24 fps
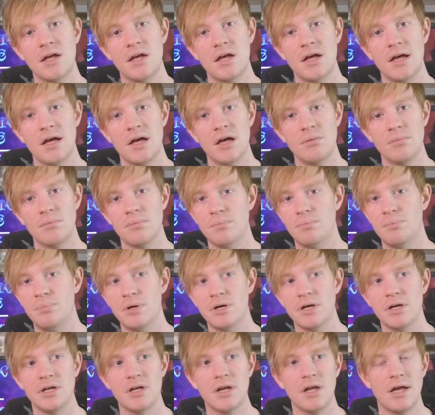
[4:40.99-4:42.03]

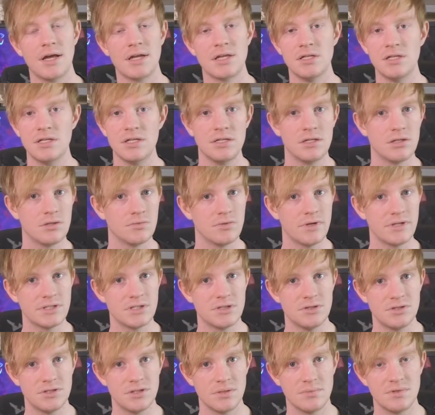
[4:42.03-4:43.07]
But I can get in the
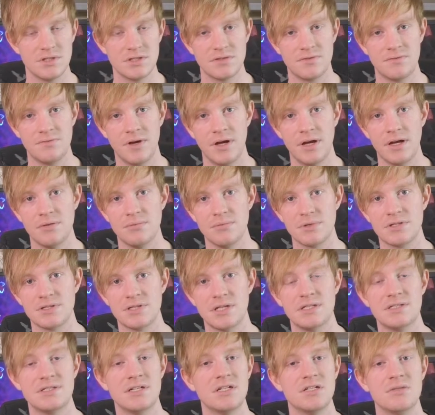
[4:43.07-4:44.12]
rescue ship just fine because
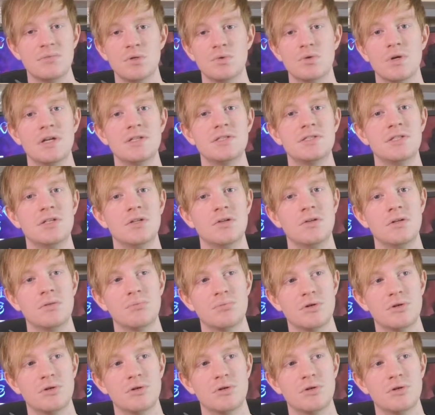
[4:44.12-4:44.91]
I intend to be rescued.